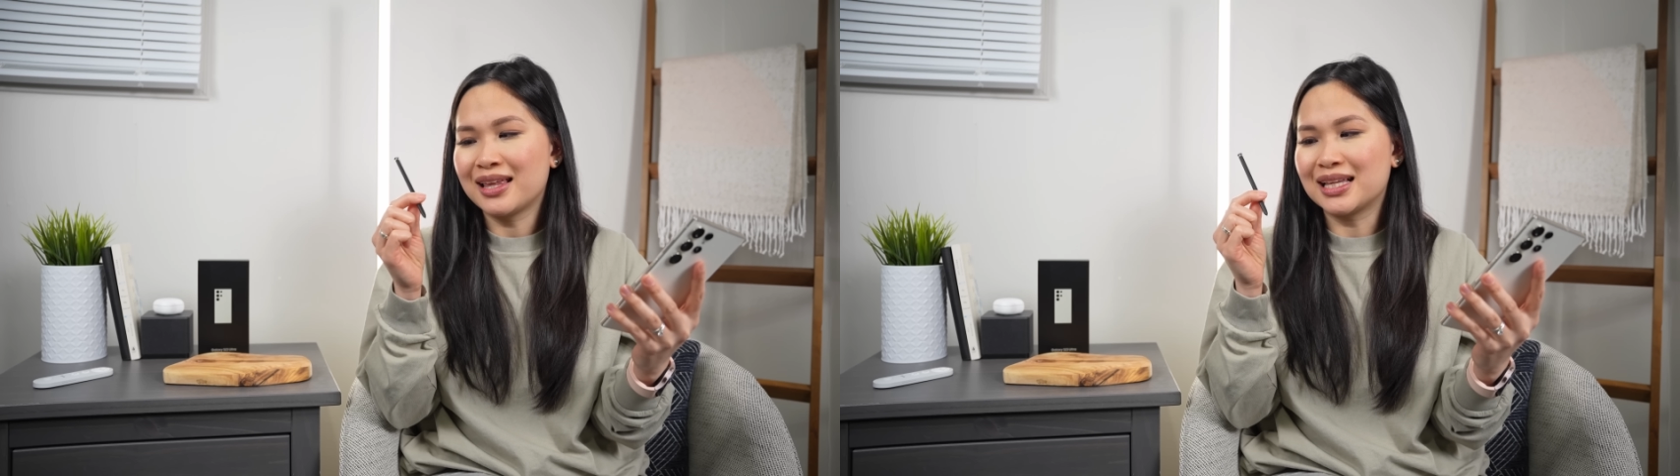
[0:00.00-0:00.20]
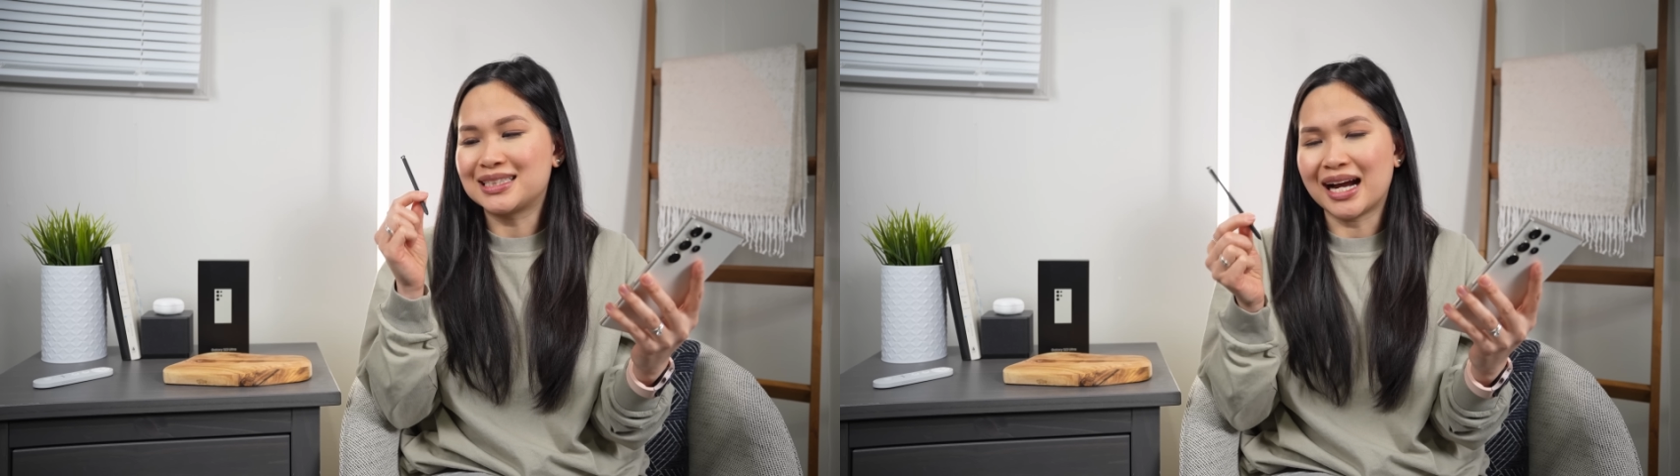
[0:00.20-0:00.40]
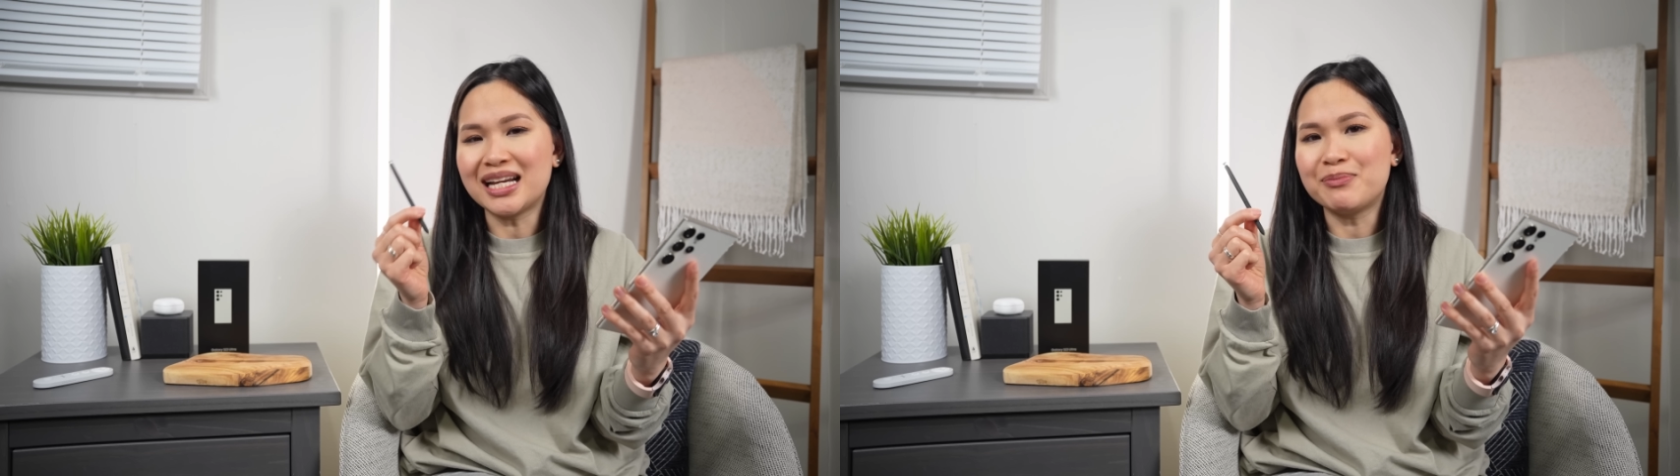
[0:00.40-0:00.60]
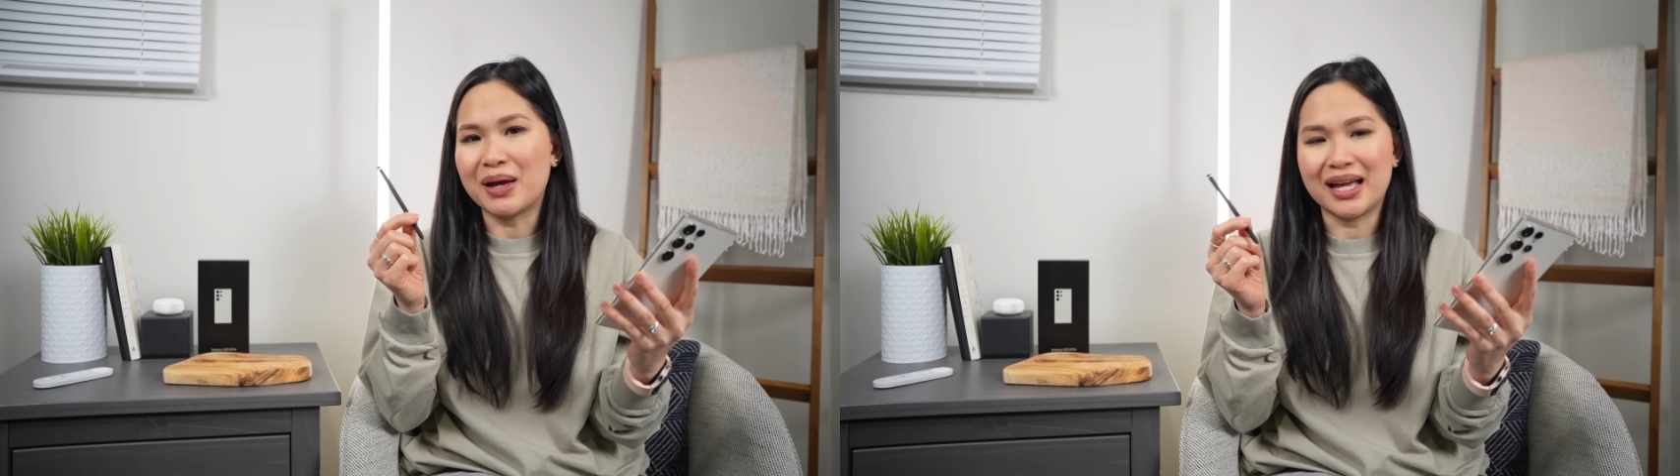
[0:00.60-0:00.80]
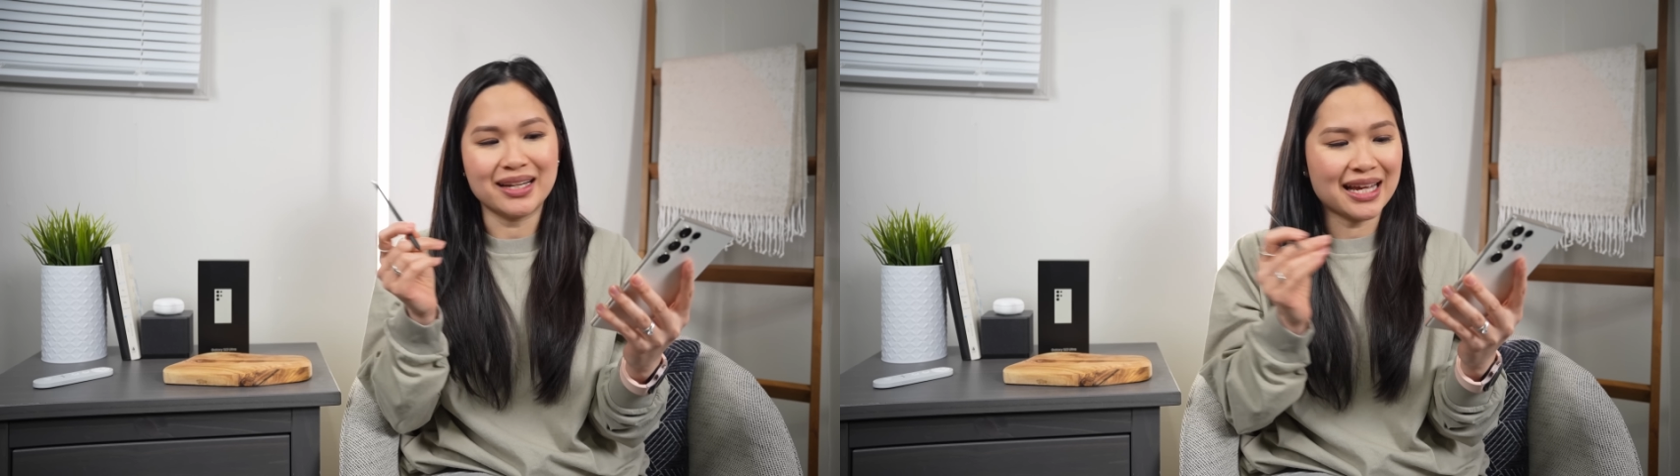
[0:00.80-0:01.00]
the tiny
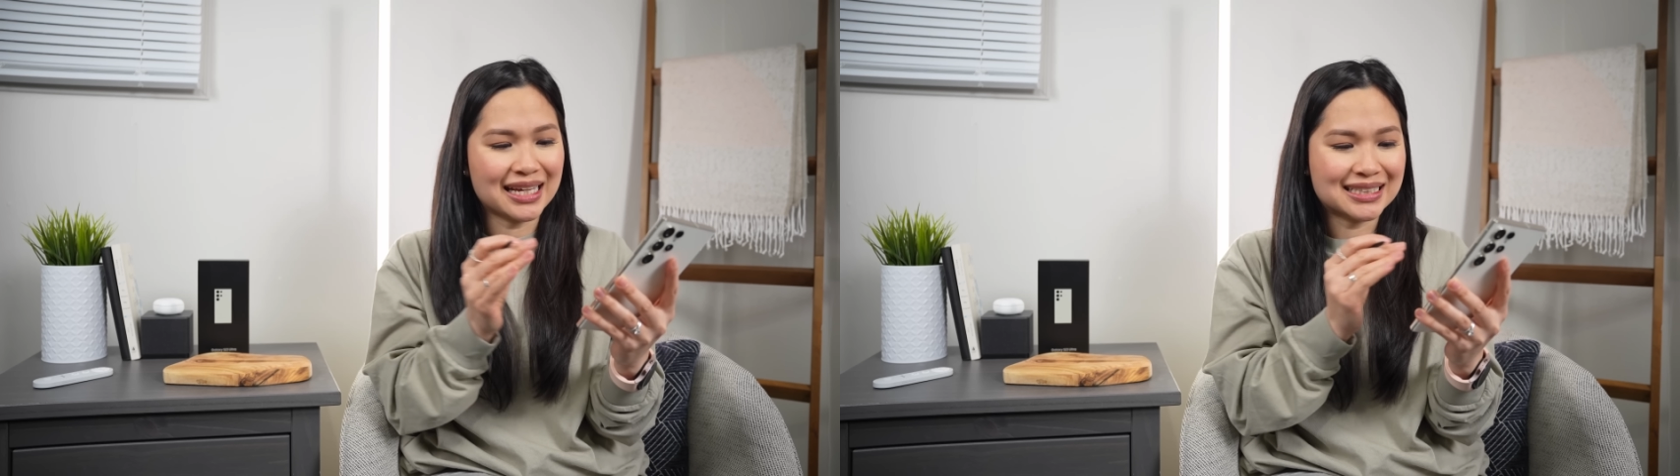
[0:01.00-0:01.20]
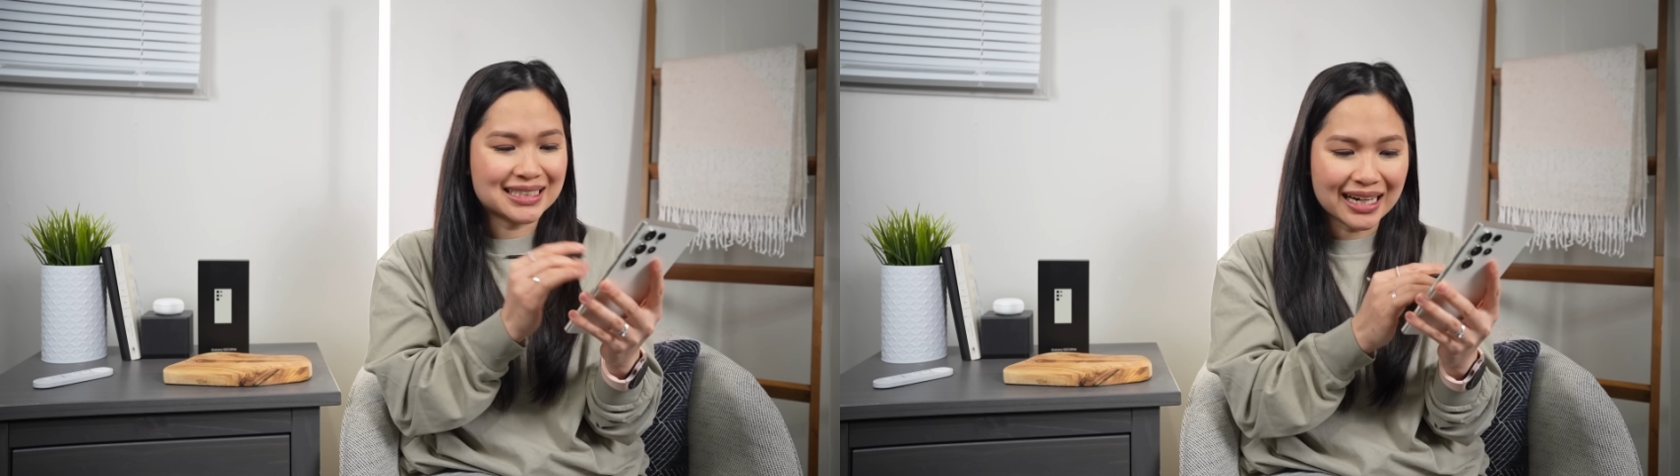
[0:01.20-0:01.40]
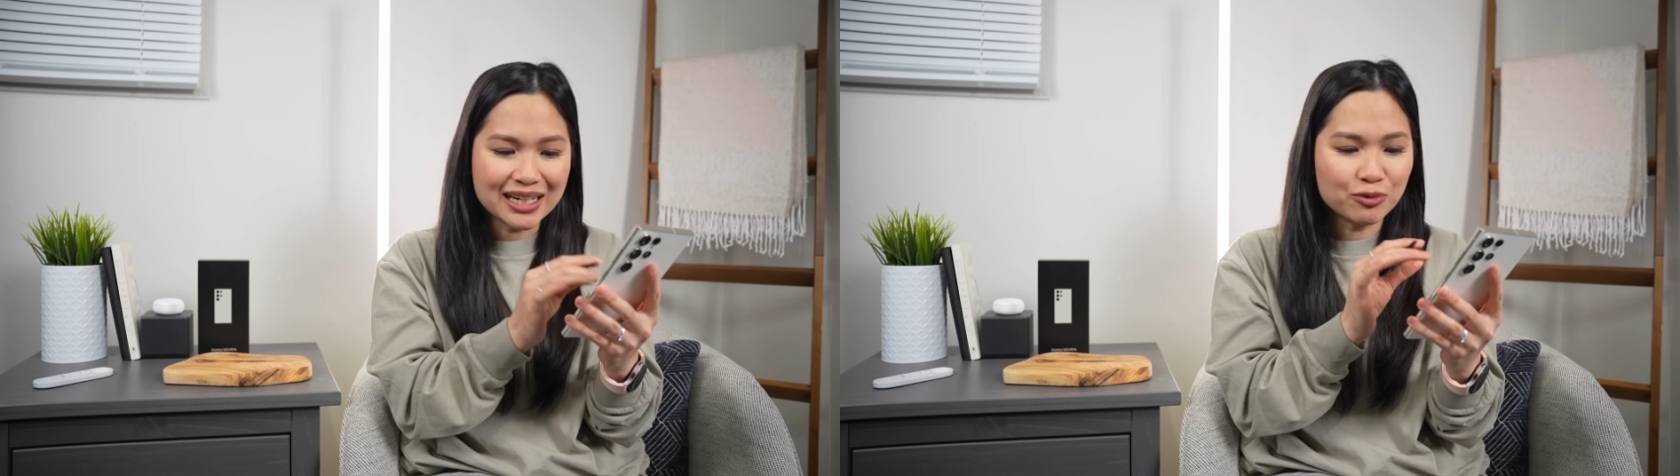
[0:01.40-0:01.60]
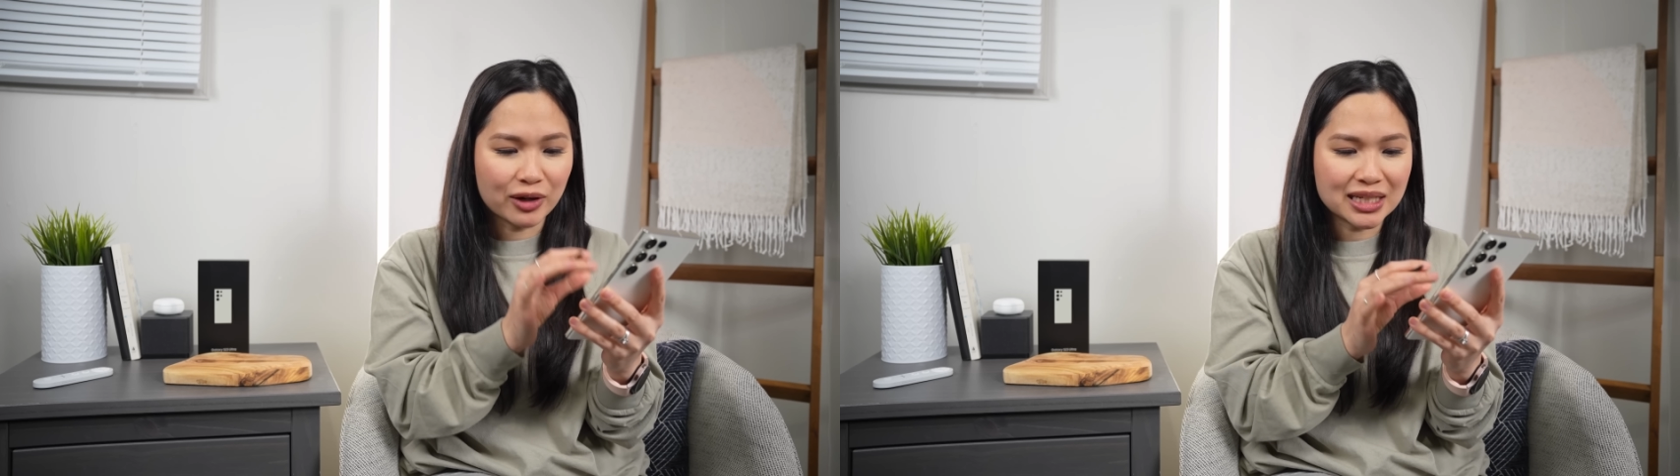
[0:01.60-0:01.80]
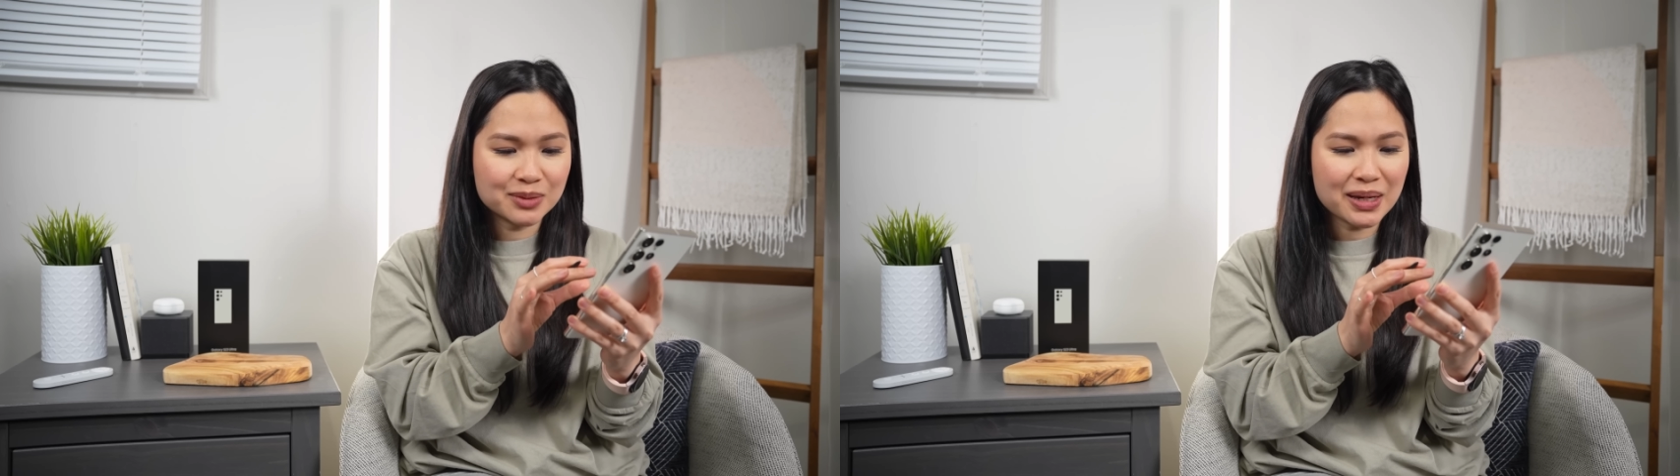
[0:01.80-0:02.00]
pen and tight
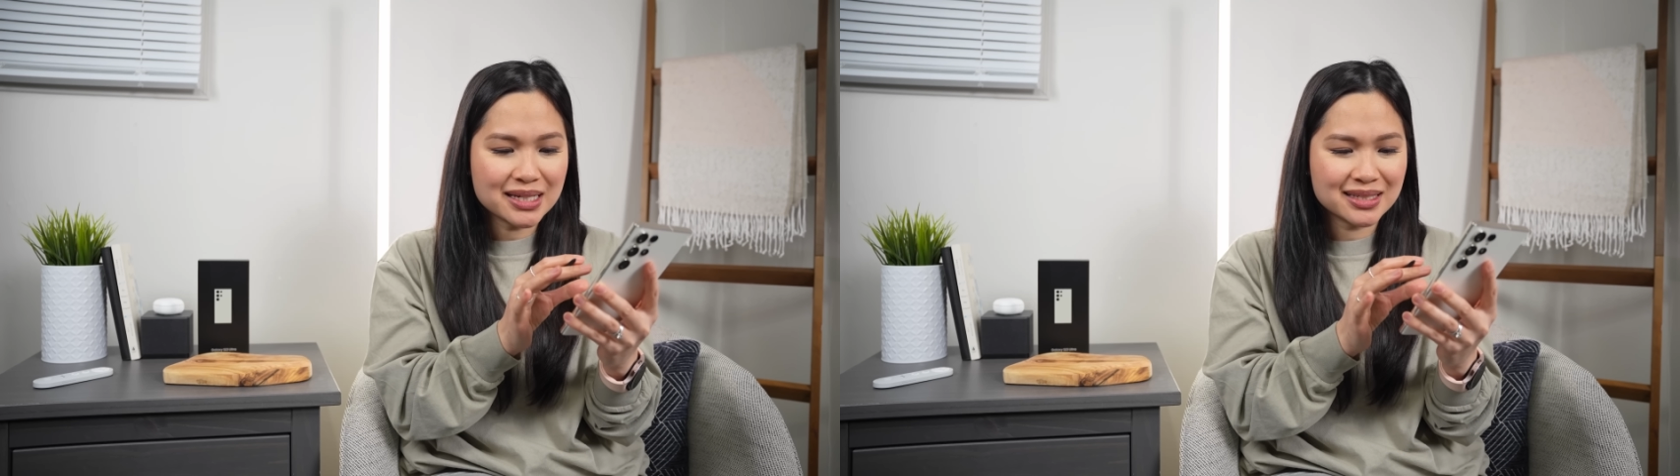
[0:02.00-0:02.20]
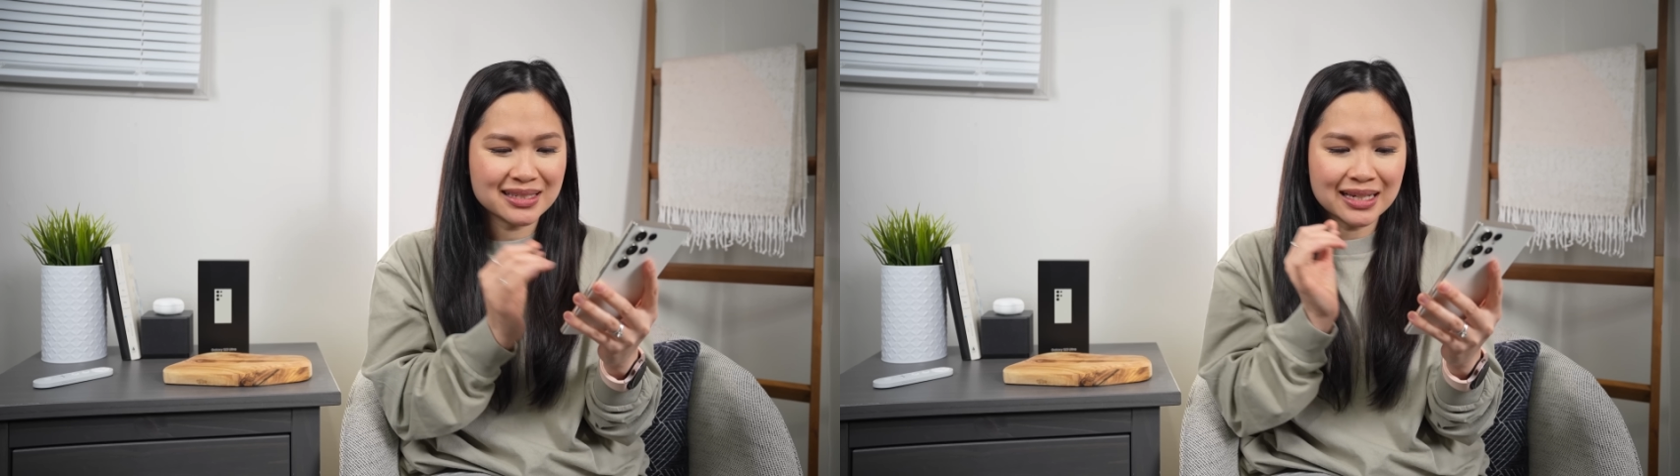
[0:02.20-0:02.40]
writing space